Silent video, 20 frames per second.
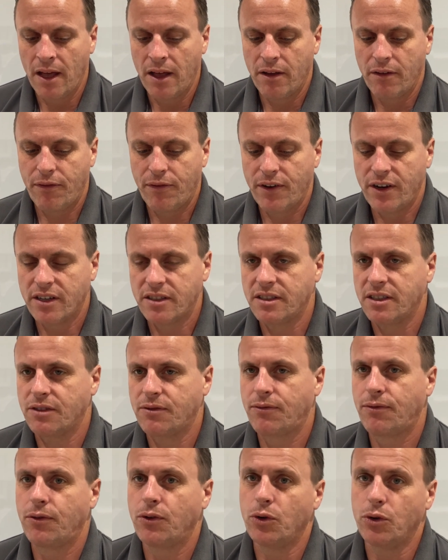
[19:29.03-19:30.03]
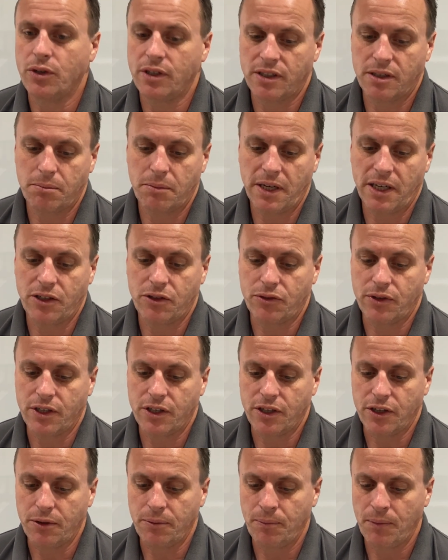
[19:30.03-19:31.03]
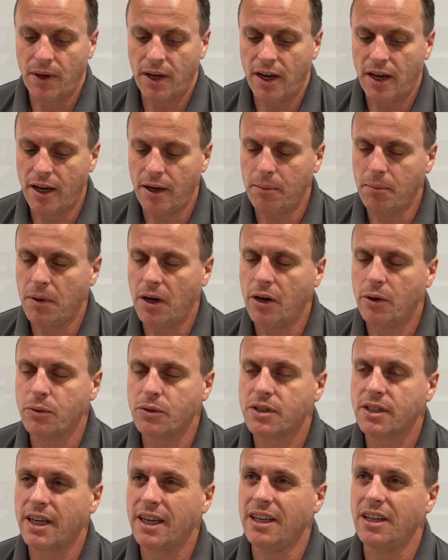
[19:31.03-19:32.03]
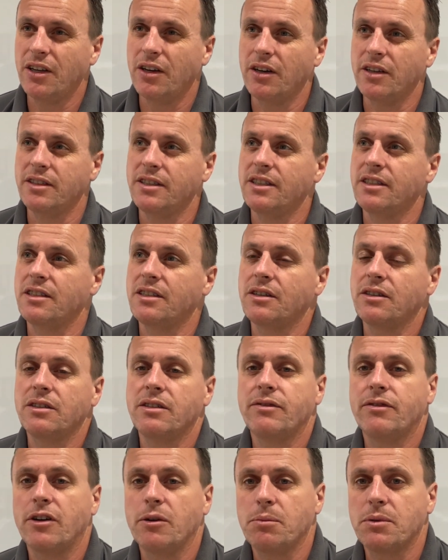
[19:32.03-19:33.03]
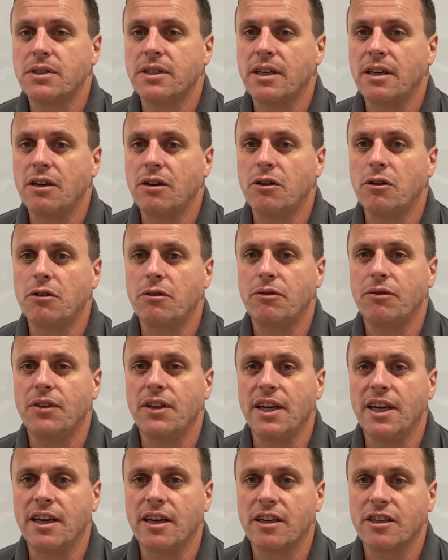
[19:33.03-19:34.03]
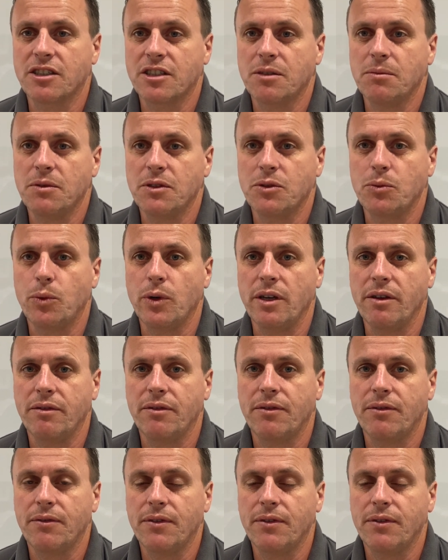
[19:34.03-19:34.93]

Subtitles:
First is fraud is a major issue. I would say 90 to 95% of the customers we've